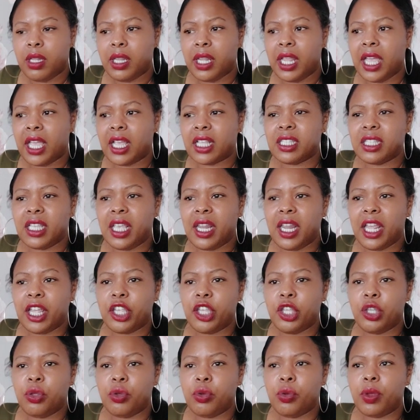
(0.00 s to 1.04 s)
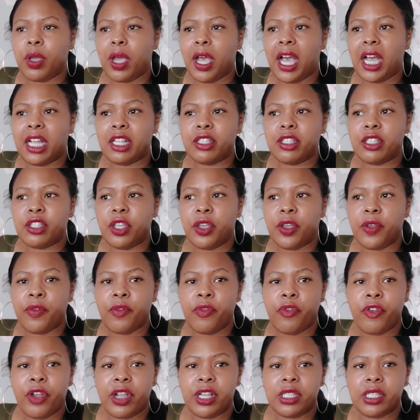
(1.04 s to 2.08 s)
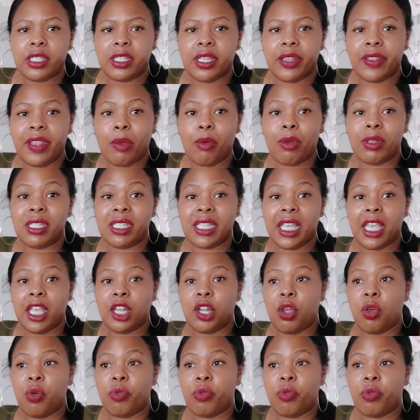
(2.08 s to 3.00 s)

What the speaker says: Like, say like you had certain friends and they were saying,